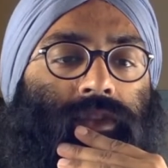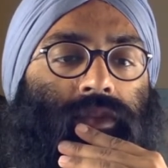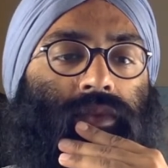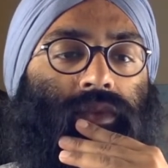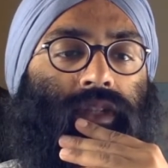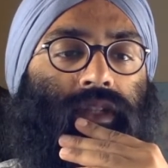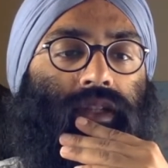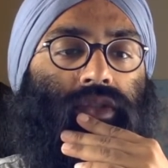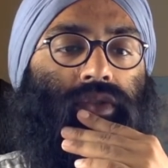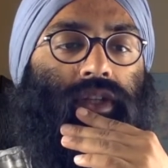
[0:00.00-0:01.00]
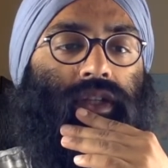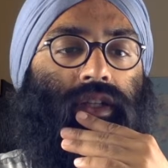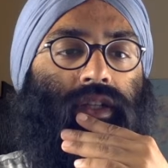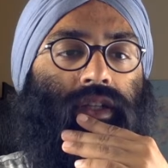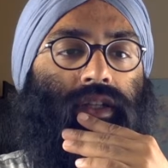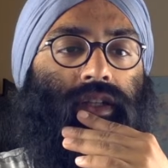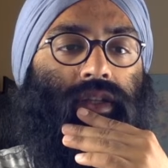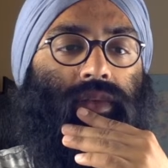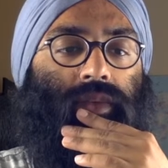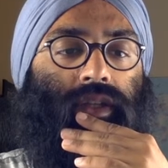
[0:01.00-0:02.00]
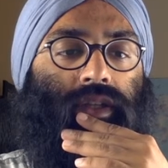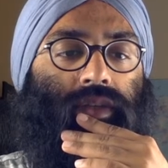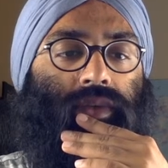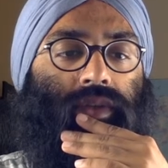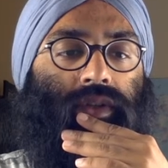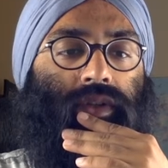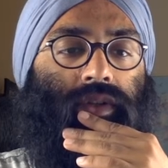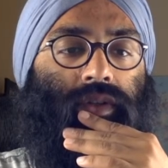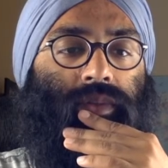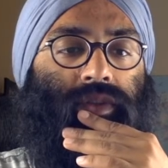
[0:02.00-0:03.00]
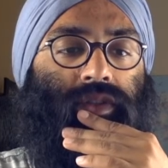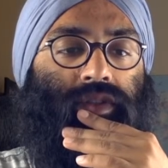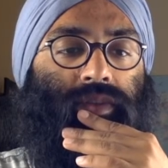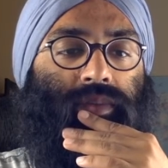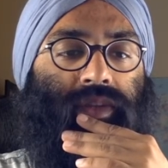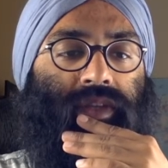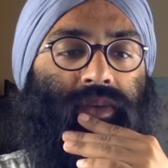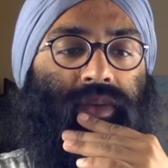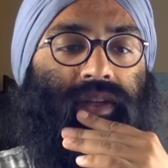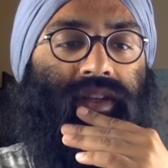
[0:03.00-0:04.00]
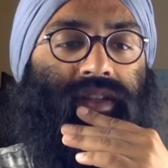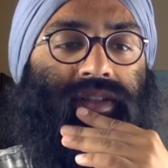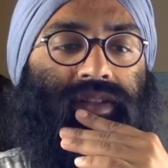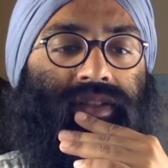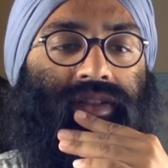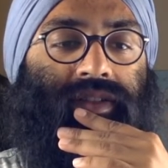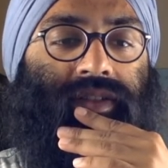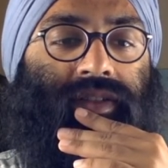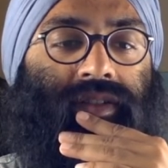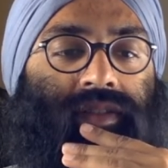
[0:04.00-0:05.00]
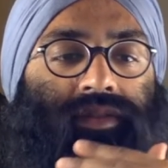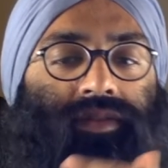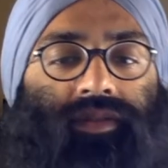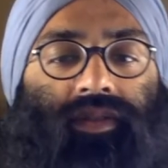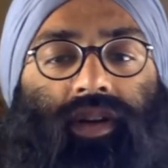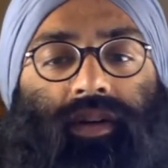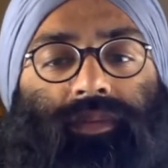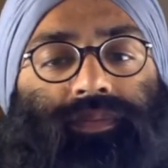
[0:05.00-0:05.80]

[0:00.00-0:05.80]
We'll take that trade any day of the week with our current position being what it is. Okay.